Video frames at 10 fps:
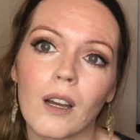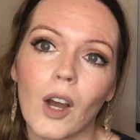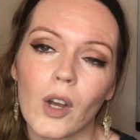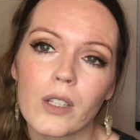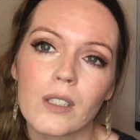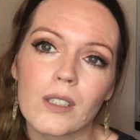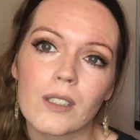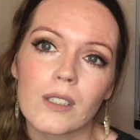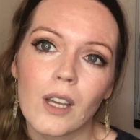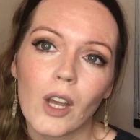
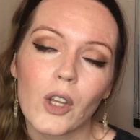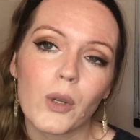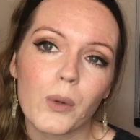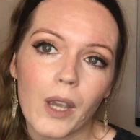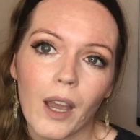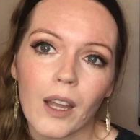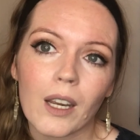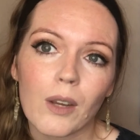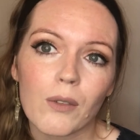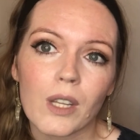answers, you can
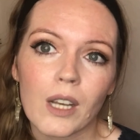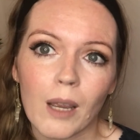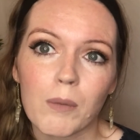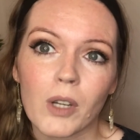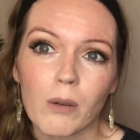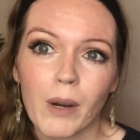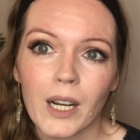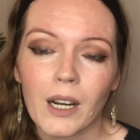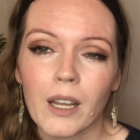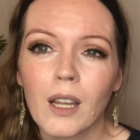give the name
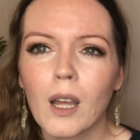directly,